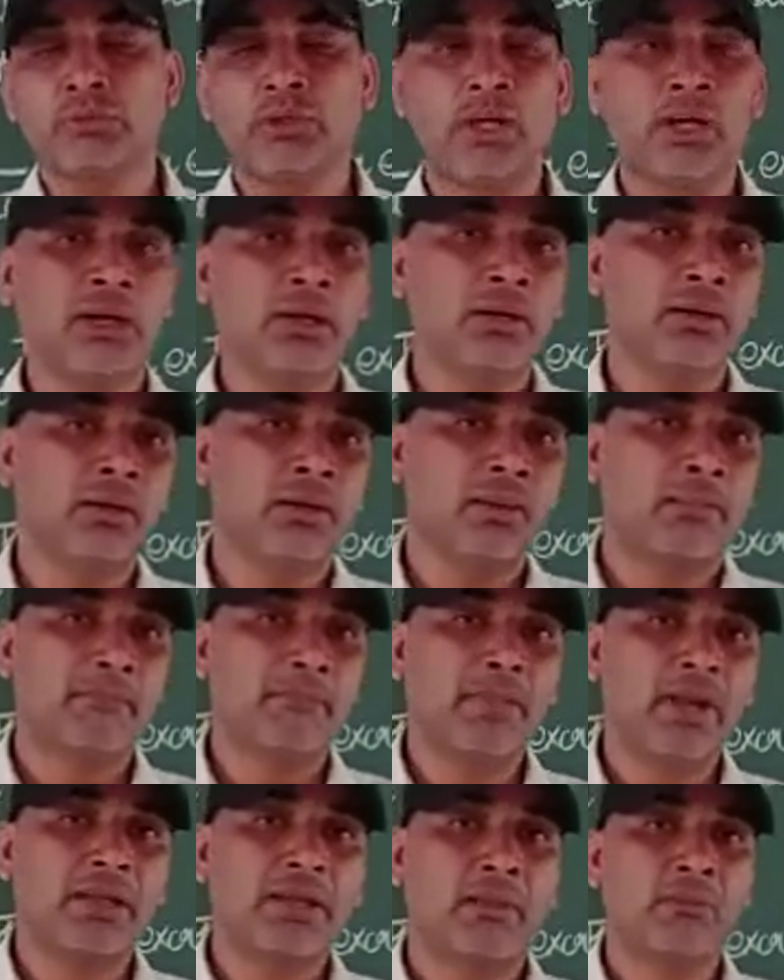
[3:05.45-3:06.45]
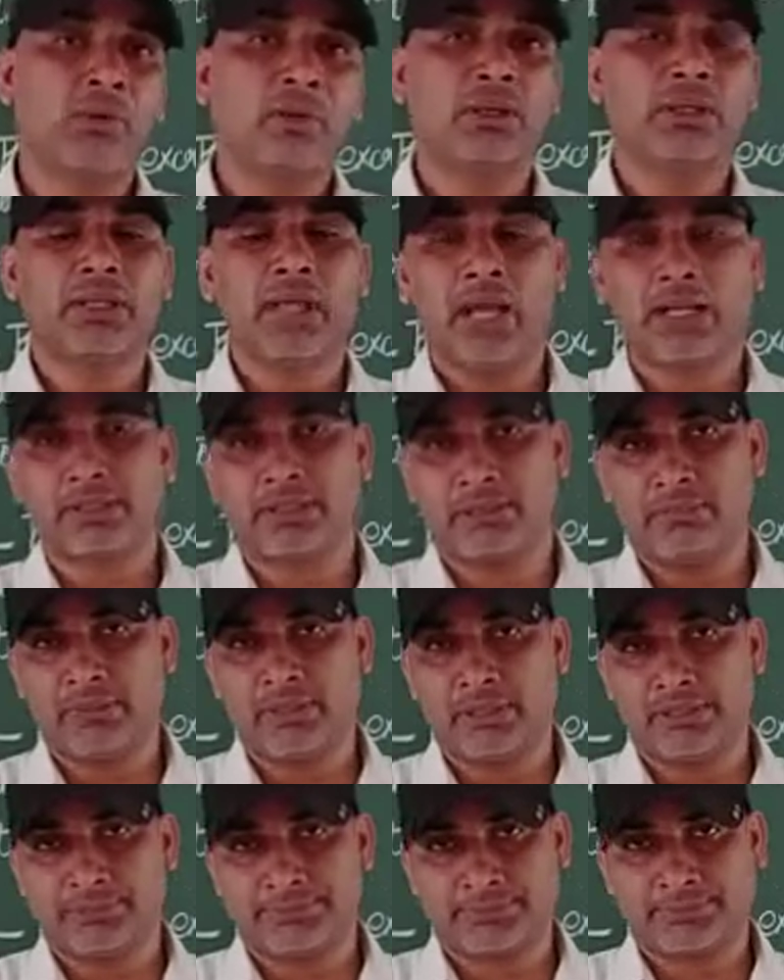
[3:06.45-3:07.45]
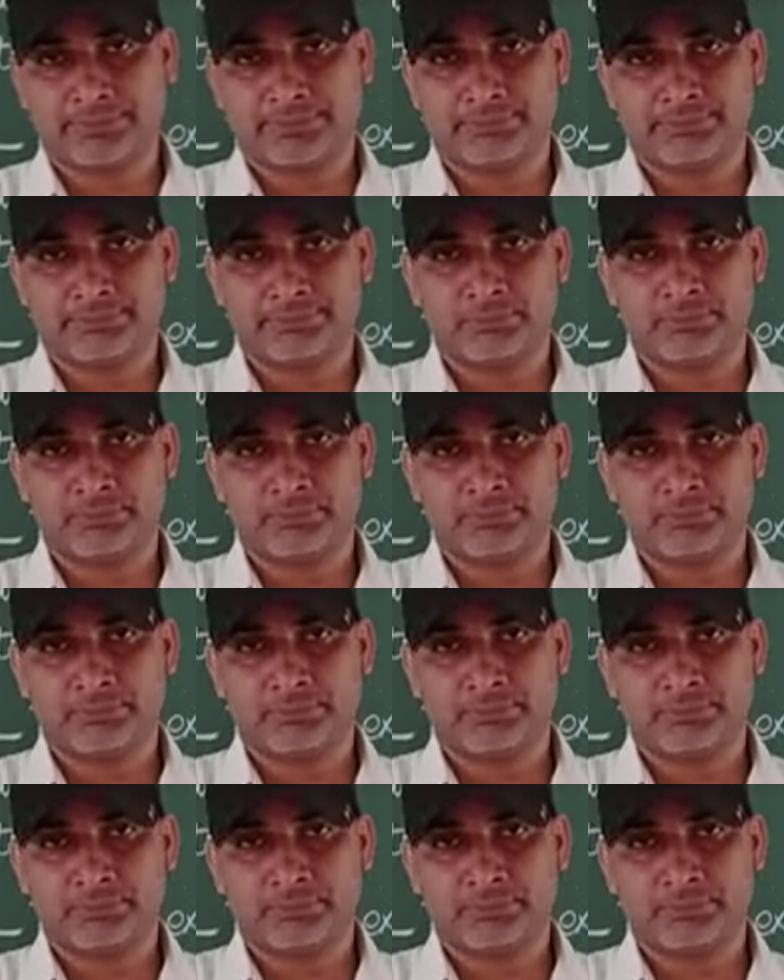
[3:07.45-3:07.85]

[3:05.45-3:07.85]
the metabolic activities.